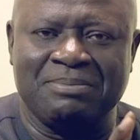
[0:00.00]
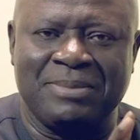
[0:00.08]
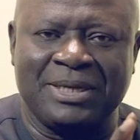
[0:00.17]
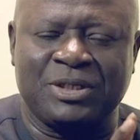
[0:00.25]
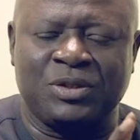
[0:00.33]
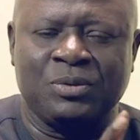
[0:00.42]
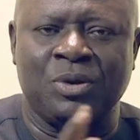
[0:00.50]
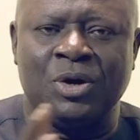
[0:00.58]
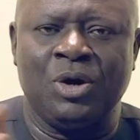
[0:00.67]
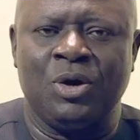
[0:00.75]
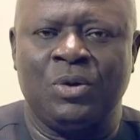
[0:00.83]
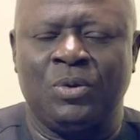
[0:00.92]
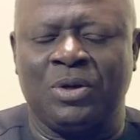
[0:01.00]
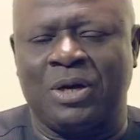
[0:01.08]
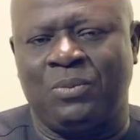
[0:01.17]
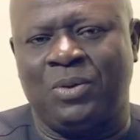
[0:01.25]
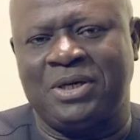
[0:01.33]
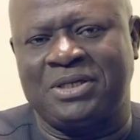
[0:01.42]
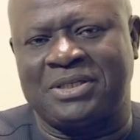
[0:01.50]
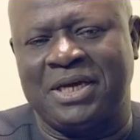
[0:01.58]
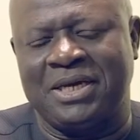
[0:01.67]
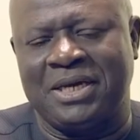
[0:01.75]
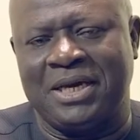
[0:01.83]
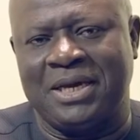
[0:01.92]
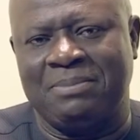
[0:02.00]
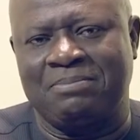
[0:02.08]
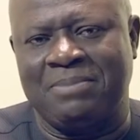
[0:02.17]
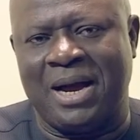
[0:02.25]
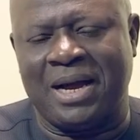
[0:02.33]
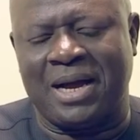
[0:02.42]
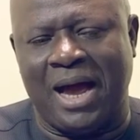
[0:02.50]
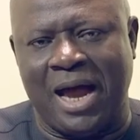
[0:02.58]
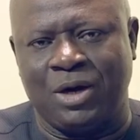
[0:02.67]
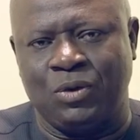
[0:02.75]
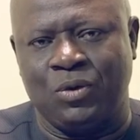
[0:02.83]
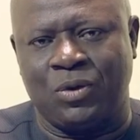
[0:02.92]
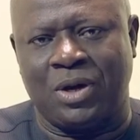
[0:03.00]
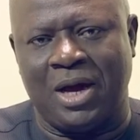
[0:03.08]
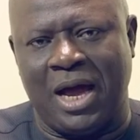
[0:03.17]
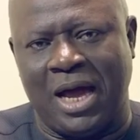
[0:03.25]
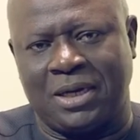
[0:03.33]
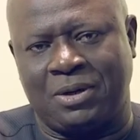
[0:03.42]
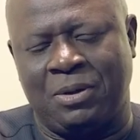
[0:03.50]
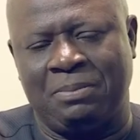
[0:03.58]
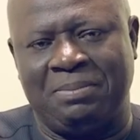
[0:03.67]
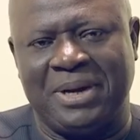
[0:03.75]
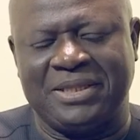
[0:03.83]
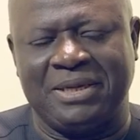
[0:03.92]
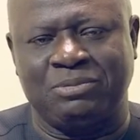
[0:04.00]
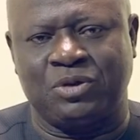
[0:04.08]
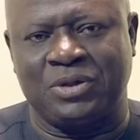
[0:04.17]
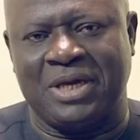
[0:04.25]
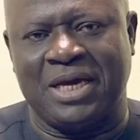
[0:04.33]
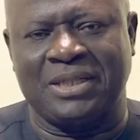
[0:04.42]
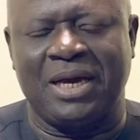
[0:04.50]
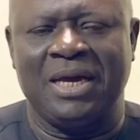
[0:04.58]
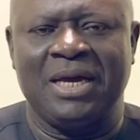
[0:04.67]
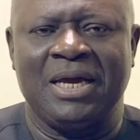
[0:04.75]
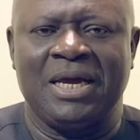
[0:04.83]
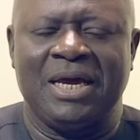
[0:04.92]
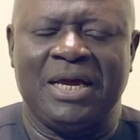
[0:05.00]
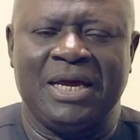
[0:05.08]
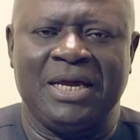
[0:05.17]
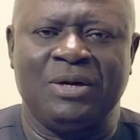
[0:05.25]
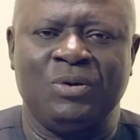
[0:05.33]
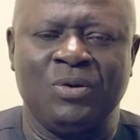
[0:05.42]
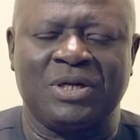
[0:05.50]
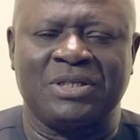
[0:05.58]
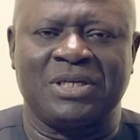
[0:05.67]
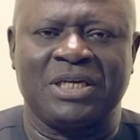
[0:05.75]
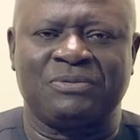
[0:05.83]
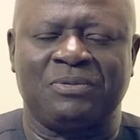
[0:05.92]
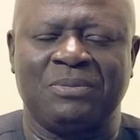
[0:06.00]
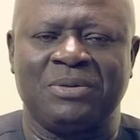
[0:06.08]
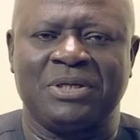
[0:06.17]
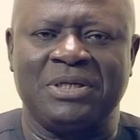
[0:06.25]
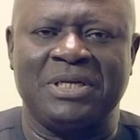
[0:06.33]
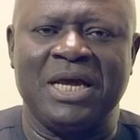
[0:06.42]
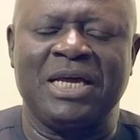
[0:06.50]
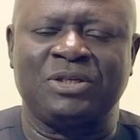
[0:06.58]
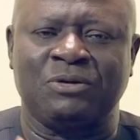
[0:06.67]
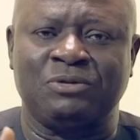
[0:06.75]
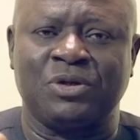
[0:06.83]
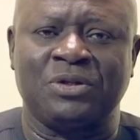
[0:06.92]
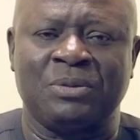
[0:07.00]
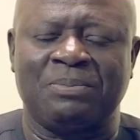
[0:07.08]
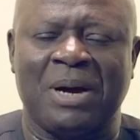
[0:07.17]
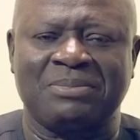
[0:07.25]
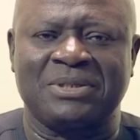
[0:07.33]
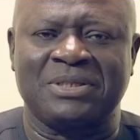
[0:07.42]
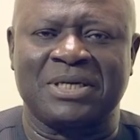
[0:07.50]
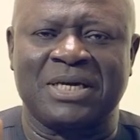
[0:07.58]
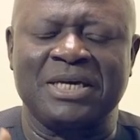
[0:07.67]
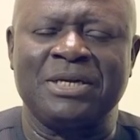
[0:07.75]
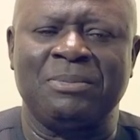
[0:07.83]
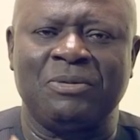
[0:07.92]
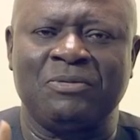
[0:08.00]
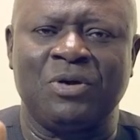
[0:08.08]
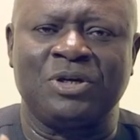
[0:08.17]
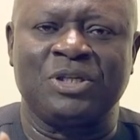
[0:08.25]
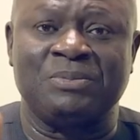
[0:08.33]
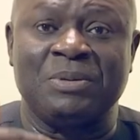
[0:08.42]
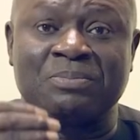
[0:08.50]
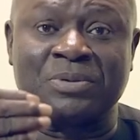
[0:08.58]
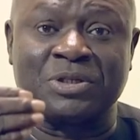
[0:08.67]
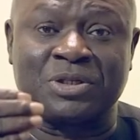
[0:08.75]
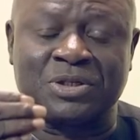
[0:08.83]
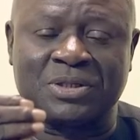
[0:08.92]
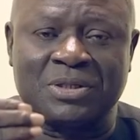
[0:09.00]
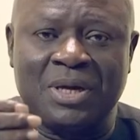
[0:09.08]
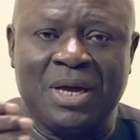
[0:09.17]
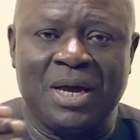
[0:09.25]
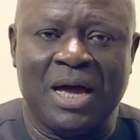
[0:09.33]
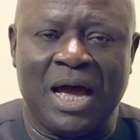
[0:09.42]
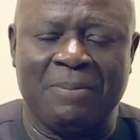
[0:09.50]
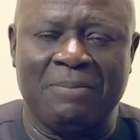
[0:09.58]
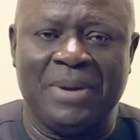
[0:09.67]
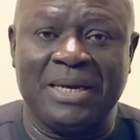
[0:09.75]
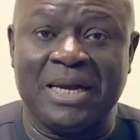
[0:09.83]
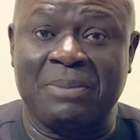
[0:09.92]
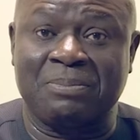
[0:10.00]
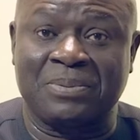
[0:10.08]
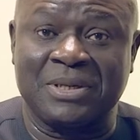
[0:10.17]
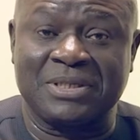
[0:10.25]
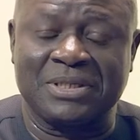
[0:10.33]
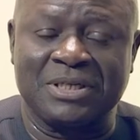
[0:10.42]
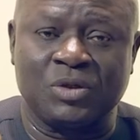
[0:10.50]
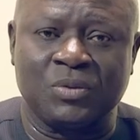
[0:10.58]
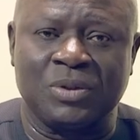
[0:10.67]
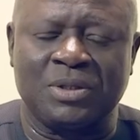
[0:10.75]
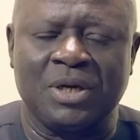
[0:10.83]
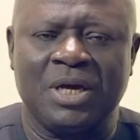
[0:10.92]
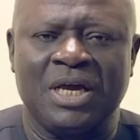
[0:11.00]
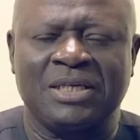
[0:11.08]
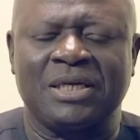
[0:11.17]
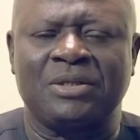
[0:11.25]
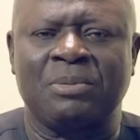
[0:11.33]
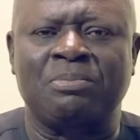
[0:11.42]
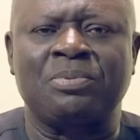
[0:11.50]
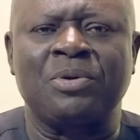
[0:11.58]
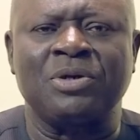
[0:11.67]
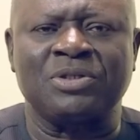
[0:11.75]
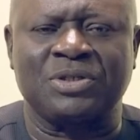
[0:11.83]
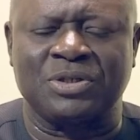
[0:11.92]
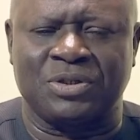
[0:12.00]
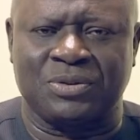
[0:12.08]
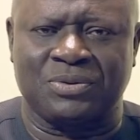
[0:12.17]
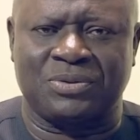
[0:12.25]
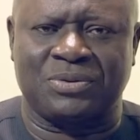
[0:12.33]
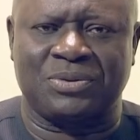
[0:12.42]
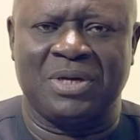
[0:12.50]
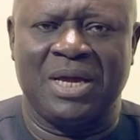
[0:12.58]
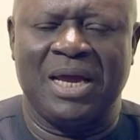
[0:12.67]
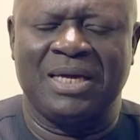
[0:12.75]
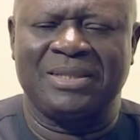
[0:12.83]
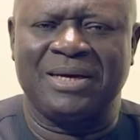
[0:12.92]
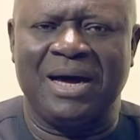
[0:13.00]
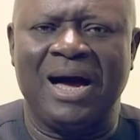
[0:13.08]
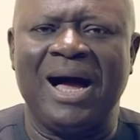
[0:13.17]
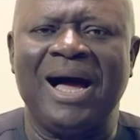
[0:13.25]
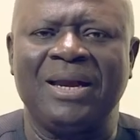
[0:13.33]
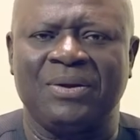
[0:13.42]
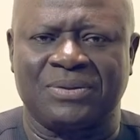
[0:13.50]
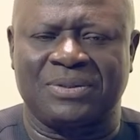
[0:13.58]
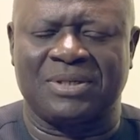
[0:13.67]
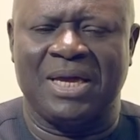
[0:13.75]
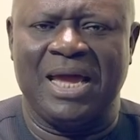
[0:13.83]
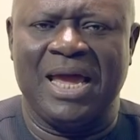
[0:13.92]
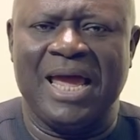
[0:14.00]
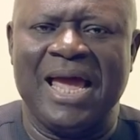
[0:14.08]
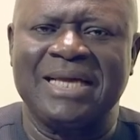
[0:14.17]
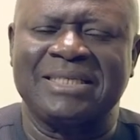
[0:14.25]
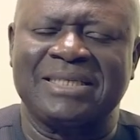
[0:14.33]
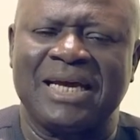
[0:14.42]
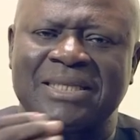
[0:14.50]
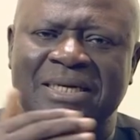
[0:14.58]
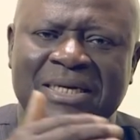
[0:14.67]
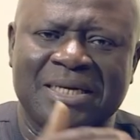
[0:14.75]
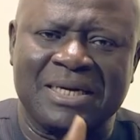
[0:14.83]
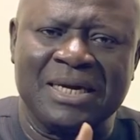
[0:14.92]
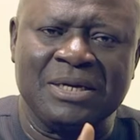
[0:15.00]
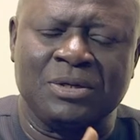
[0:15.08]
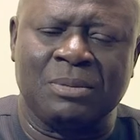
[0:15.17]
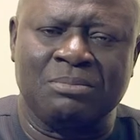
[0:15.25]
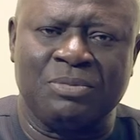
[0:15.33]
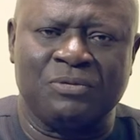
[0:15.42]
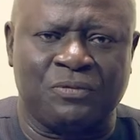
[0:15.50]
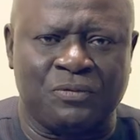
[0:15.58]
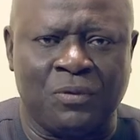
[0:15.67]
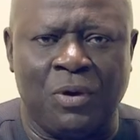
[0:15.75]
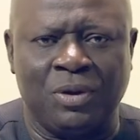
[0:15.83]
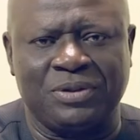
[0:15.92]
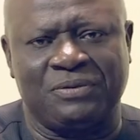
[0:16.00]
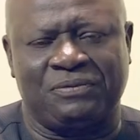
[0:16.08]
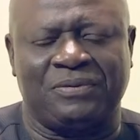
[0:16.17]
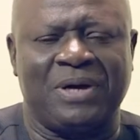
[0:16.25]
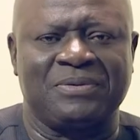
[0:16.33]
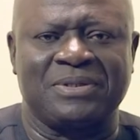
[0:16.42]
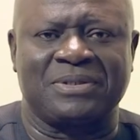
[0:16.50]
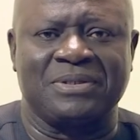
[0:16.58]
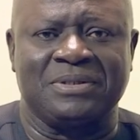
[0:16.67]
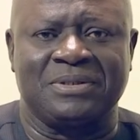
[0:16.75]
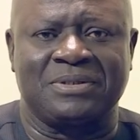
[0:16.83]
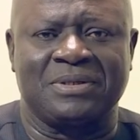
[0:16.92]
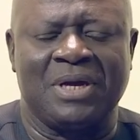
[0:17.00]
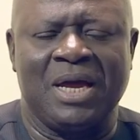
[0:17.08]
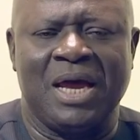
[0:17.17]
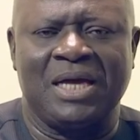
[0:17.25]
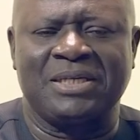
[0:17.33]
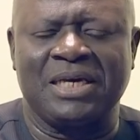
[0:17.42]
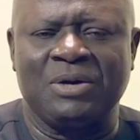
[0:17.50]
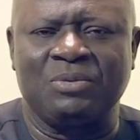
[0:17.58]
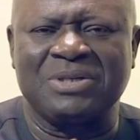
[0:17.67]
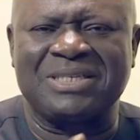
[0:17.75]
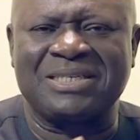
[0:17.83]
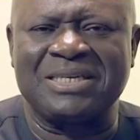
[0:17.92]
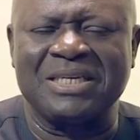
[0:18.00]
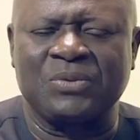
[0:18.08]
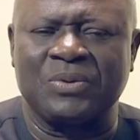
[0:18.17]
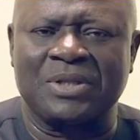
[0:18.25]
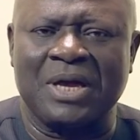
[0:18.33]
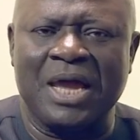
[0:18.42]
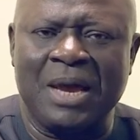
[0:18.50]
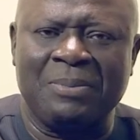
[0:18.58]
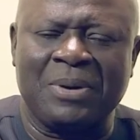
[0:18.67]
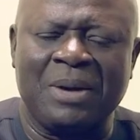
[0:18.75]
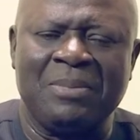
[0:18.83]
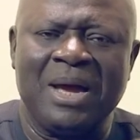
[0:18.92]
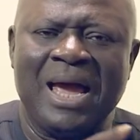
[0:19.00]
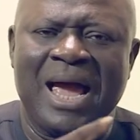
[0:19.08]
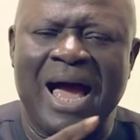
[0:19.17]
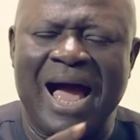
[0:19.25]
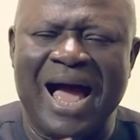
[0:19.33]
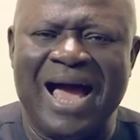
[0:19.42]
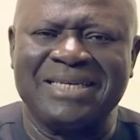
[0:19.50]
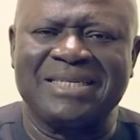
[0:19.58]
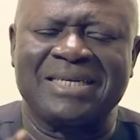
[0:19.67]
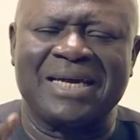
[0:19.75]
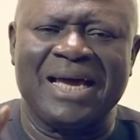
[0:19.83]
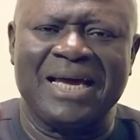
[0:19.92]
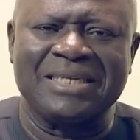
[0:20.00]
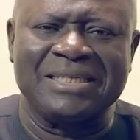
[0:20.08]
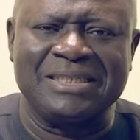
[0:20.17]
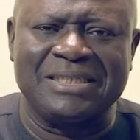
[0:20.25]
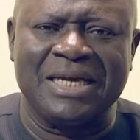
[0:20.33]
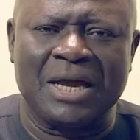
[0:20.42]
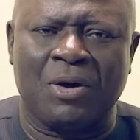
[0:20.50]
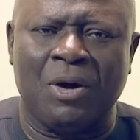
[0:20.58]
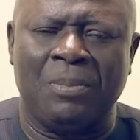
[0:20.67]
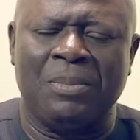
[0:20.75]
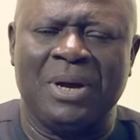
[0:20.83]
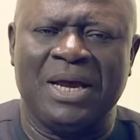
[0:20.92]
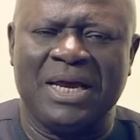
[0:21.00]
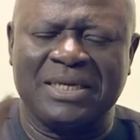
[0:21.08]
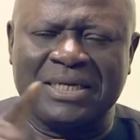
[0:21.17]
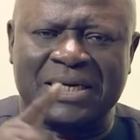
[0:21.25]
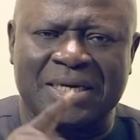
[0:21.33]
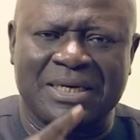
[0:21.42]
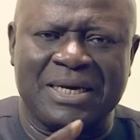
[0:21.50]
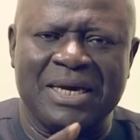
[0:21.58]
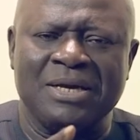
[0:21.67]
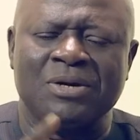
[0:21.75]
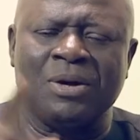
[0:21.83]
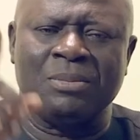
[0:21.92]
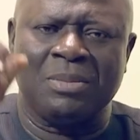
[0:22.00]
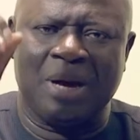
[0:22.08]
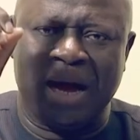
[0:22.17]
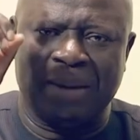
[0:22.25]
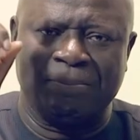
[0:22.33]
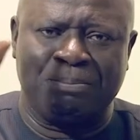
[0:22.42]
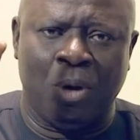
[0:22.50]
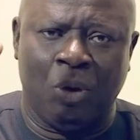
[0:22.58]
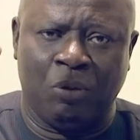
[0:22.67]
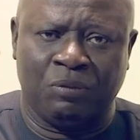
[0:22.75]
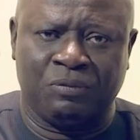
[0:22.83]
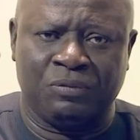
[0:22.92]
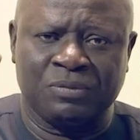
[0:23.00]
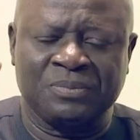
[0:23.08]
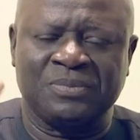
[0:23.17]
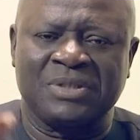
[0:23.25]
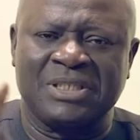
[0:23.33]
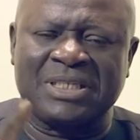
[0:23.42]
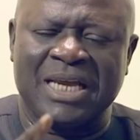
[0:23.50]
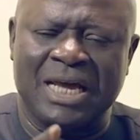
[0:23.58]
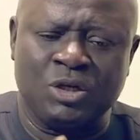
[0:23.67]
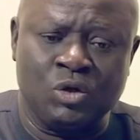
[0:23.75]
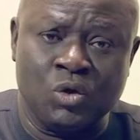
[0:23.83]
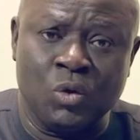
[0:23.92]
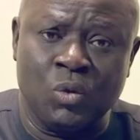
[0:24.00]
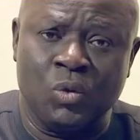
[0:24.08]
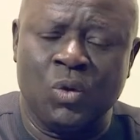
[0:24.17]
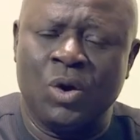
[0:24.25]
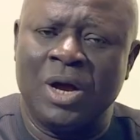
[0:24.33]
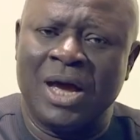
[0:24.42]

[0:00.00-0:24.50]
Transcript: in Matthew, look at what it's saying in Mark and Luke, and compare them together. In Luke, it says, From the days of John the Baptist, the kingdom of God is being preached and men are pressing into it. He said, The prostitutes, the harlots, entered the kingdom before the Pharisees. He said, They will sit with Abraham, Isaac, and Jacob in the kingdom above. He said, And you,